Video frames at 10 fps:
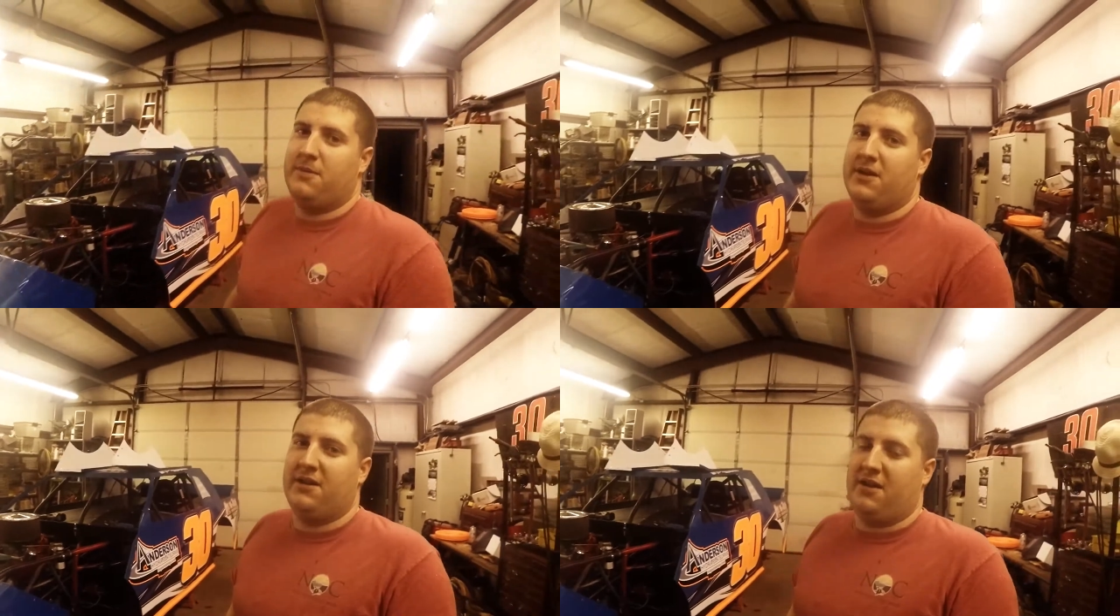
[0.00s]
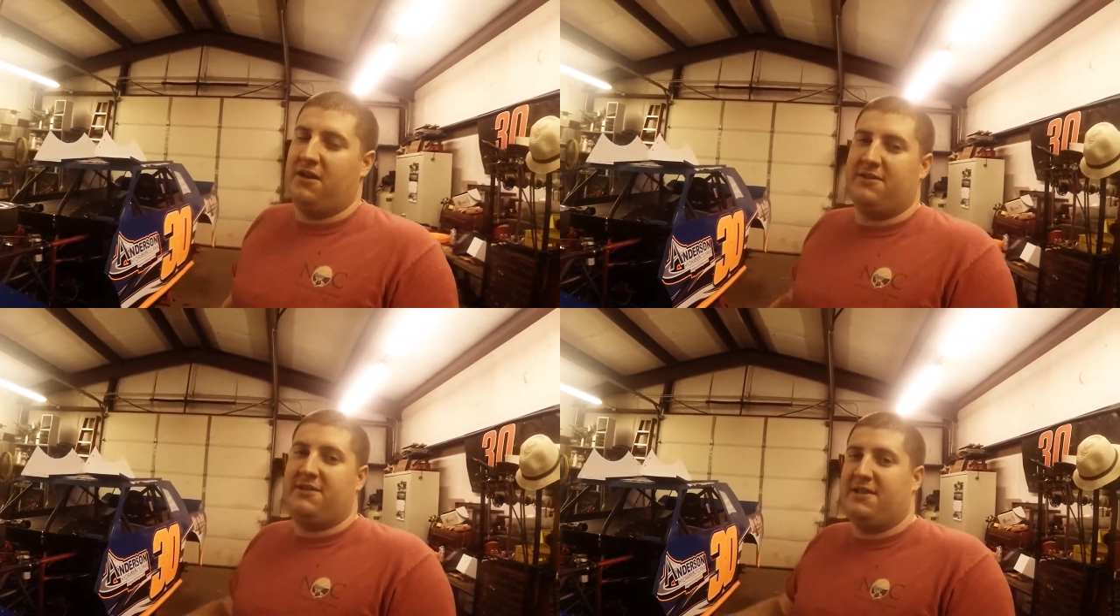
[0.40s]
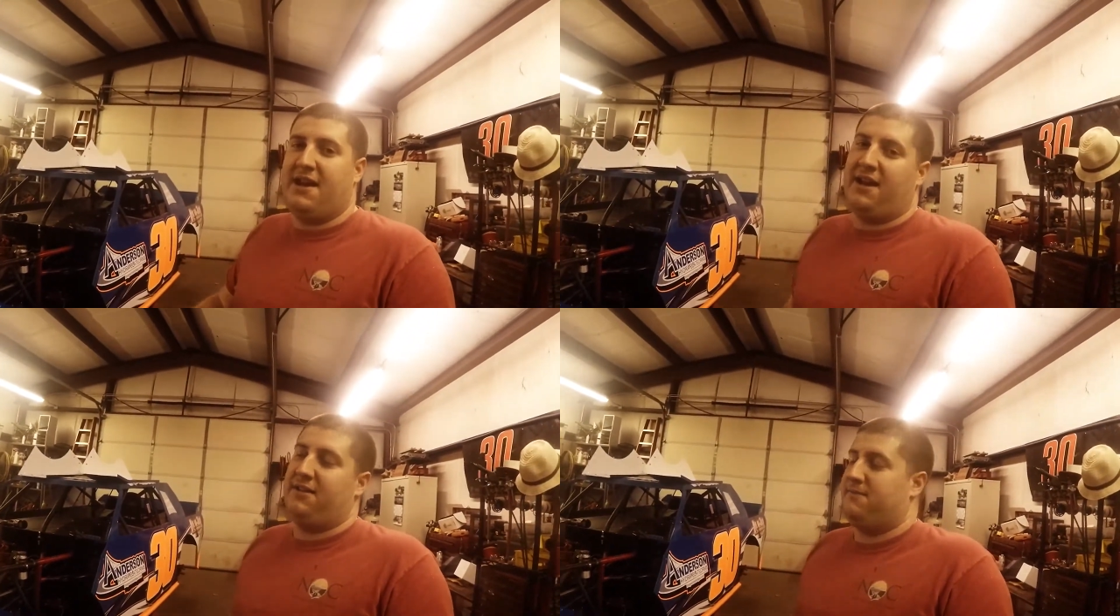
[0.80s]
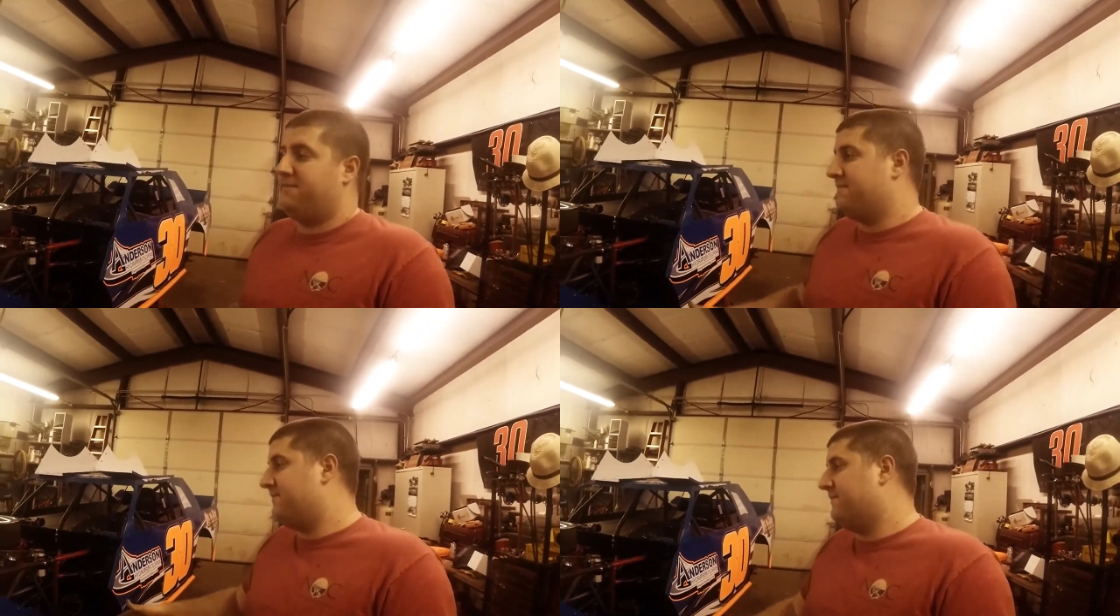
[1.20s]
But other than that,
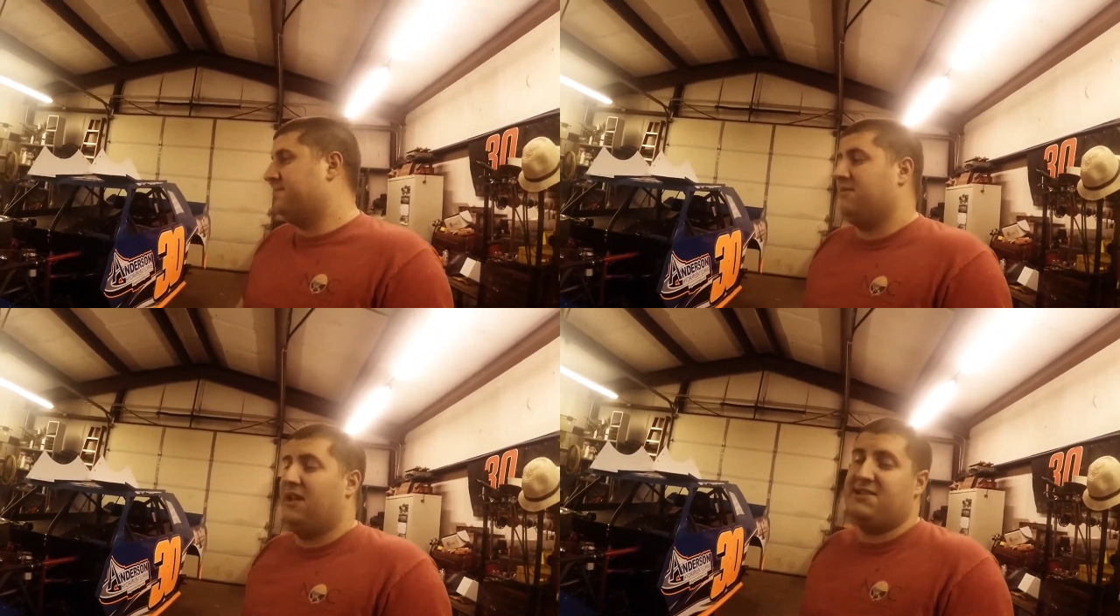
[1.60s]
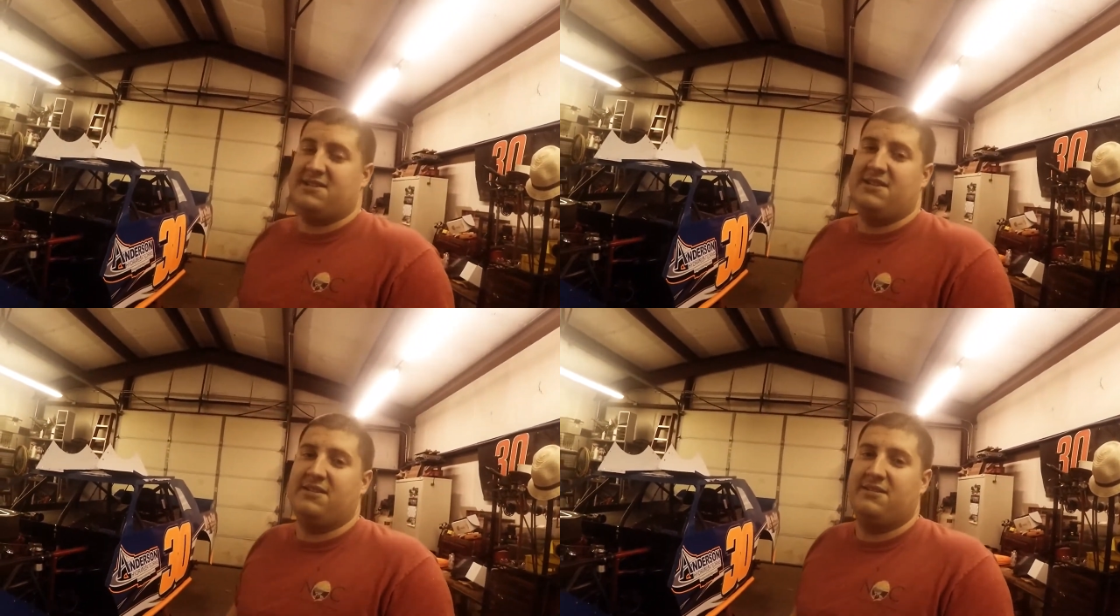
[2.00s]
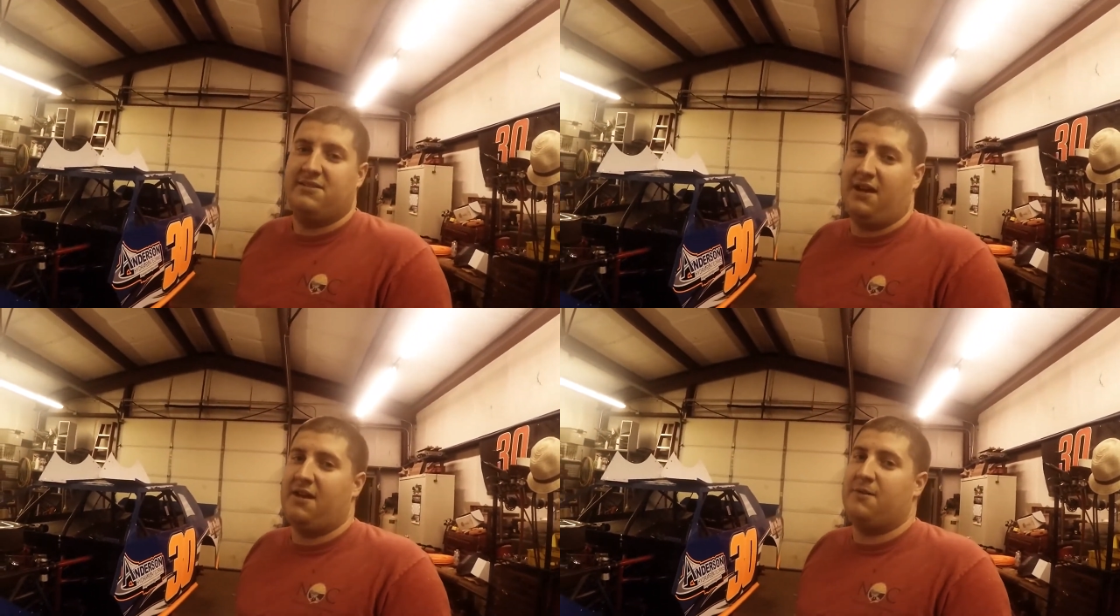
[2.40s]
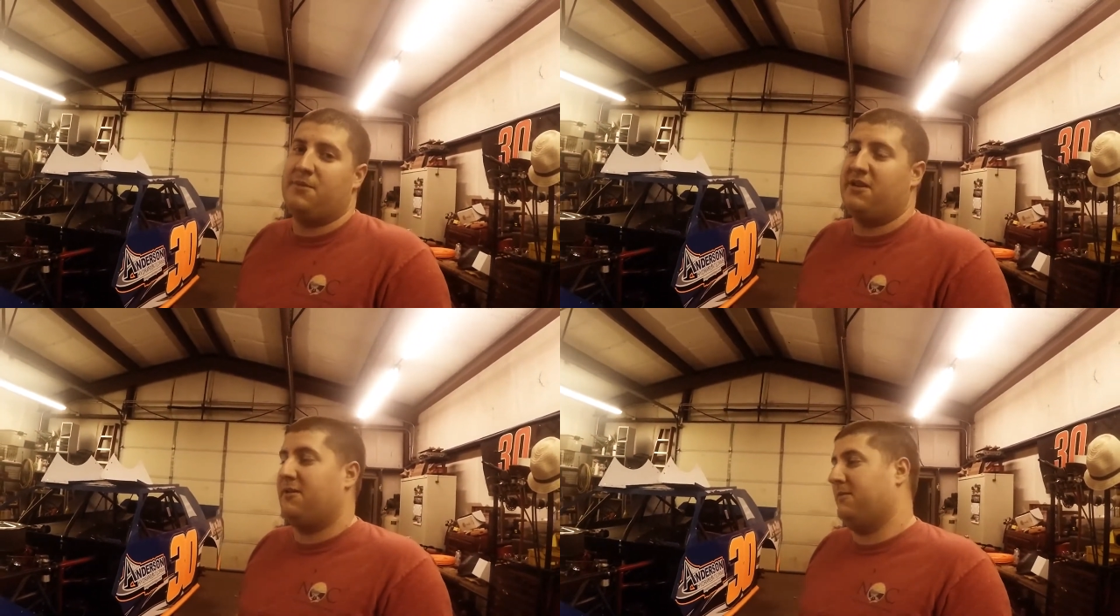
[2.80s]
that's it.
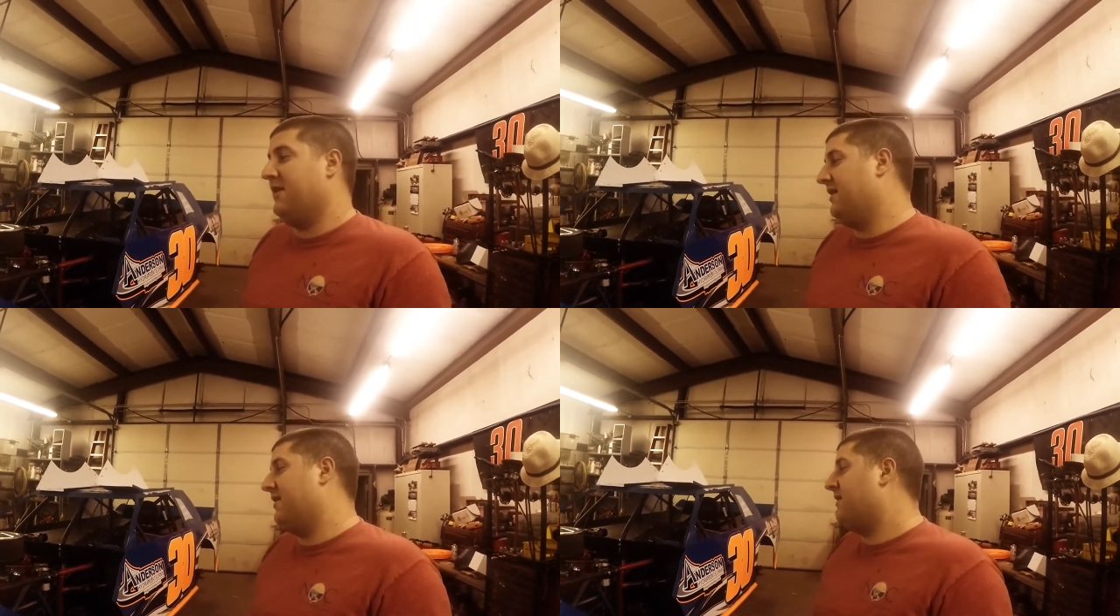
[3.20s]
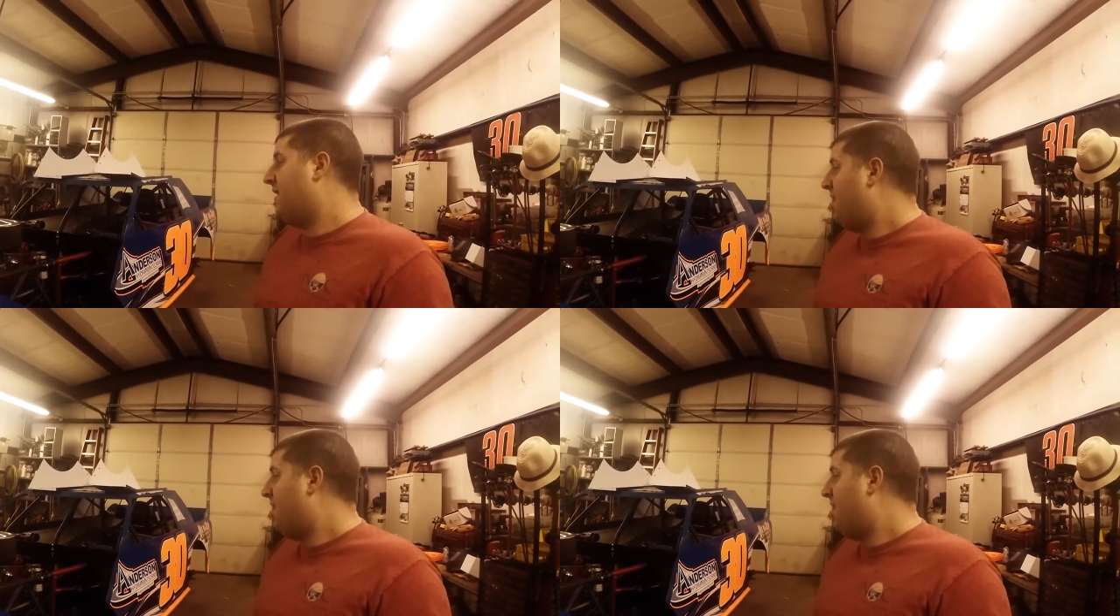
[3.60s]
We are ready.